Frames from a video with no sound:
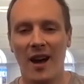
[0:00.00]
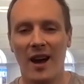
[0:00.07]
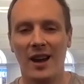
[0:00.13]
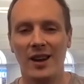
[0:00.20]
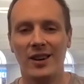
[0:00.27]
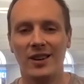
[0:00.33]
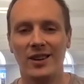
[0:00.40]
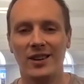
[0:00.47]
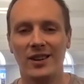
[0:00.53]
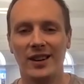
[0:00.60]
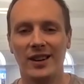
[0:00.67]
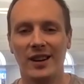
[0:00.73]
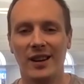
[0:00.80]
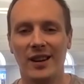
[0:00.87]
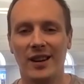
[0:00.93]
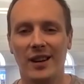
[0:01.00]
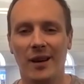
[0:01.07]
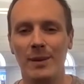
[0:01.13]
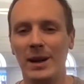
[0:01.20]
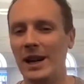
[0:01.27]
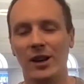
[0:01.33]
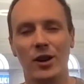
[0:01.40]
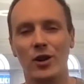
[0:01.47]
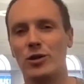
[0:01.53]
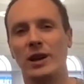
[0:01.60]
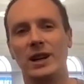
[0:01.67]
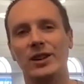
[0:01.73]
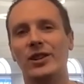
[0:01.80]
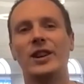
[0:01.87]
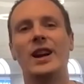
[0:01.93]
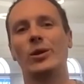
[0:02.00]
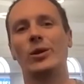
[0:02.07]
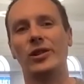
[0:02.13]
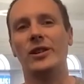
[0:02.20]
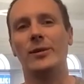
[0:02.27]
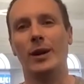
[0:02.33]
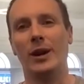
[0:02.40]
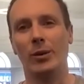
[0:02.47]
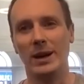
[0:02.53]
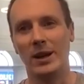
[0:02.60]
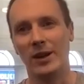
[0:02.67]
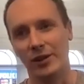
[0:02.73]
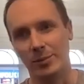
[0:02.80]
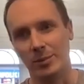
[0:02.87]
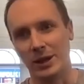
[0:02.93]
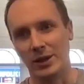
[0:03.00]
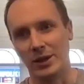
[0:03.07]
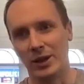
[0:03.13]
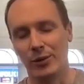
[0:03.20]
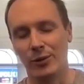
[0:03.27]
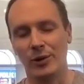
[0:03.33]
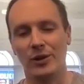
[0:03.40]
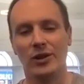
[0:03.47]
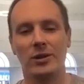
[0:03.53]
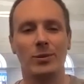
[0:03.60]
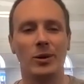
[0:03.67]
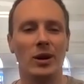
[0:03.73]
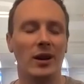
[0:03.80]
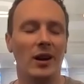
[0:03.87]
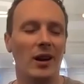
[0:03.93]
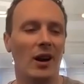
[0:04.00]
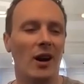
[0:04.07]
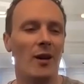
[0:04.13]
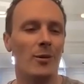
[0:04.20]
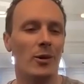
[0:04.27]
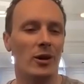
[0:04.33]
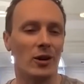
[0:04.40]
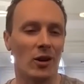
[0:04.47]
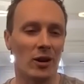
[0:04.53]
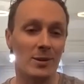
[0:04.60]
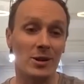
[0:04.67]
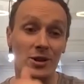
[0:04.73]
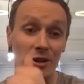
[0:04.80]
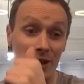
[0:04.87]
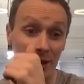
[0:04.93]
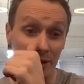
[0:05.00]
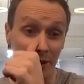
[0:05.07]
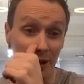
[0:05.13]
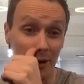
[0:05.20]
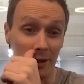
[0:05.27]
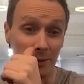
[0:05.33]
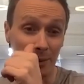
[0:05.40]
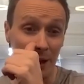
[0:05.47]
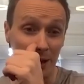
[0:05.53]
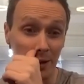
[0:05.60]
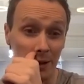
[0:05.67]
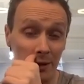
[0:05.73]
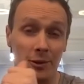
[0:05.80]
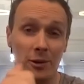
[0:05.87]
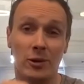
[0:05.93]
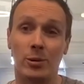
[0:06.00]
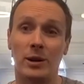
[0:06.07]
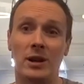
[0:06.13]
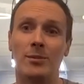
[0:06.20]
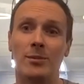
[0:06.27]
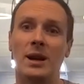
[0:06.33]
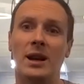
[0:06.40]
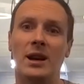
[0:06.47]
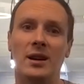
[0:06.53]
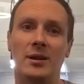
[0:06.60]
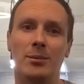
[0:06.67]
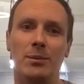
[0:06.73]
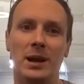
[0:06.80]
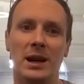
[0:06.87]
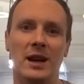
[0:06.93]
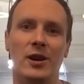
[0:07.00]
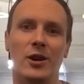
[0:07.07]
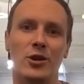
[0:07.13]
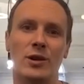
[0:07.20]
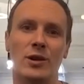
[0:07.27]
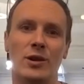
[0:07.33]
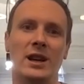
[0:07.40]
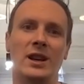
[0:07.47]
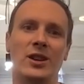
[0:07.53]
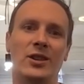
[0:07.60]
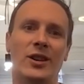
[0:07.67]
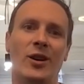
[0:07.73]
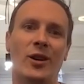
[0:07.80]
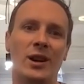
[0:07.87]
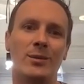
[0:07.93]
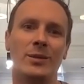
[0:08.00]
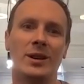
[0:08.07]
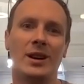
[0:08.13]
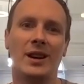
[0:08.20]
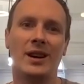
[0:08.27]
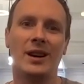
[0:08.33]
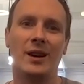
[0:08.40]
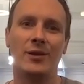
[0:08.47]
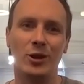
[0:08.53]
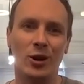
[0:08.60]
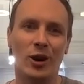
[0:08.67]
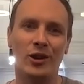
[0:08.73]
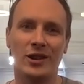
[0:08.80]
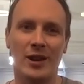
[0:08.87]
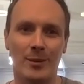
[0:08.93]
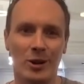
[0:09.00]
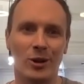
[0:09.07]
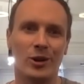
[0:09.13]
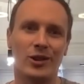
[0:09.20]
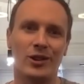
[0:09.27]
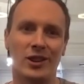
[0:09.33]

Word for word: And a million and a trillion sounds similar. We know there's a big difference, but I remember an economist years ago explaining the difference between a million, billion, and a trillion in time. Have you guys come across